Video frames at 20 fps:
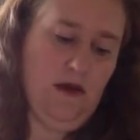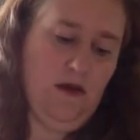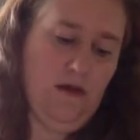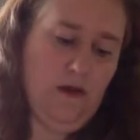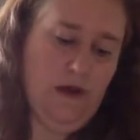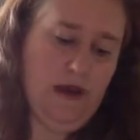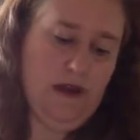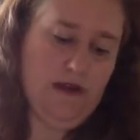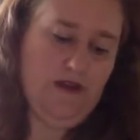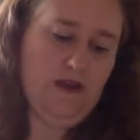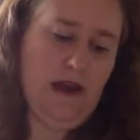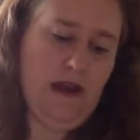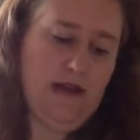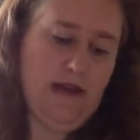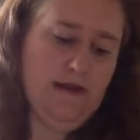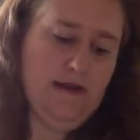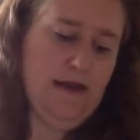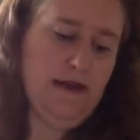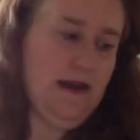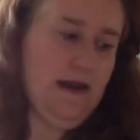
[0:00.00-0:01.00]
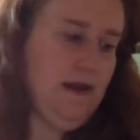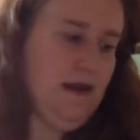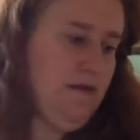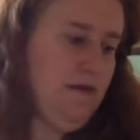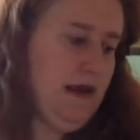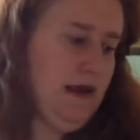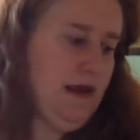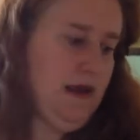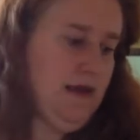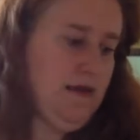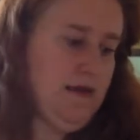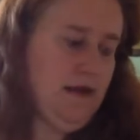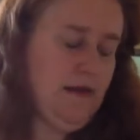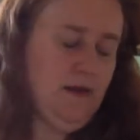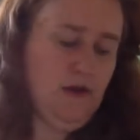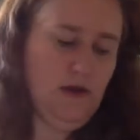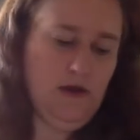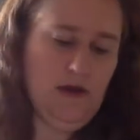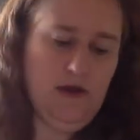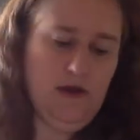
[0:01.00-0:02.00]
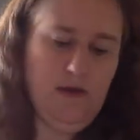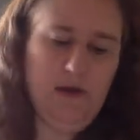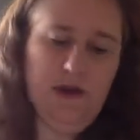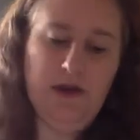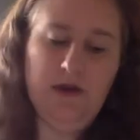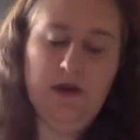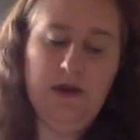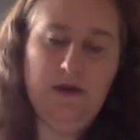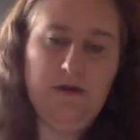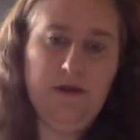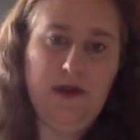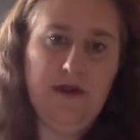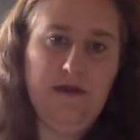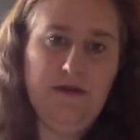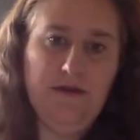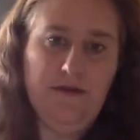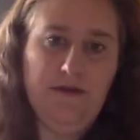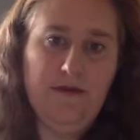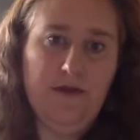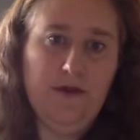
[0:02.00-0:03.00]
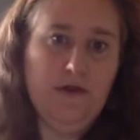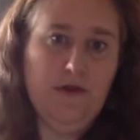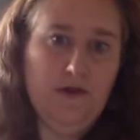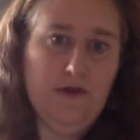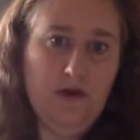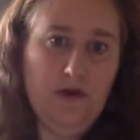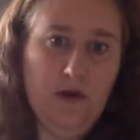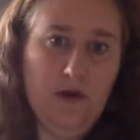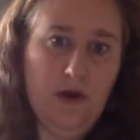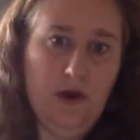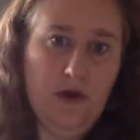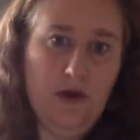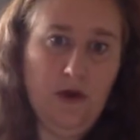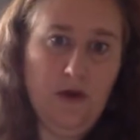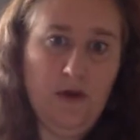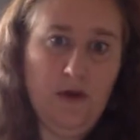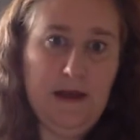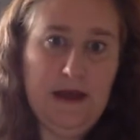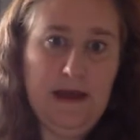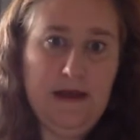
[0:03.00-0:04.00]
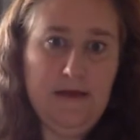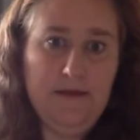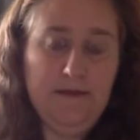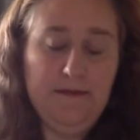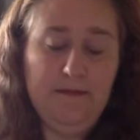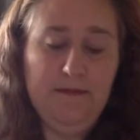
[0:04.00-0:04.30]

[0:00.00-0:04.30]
which I did because I'm going to be doing my first Norah Corbett,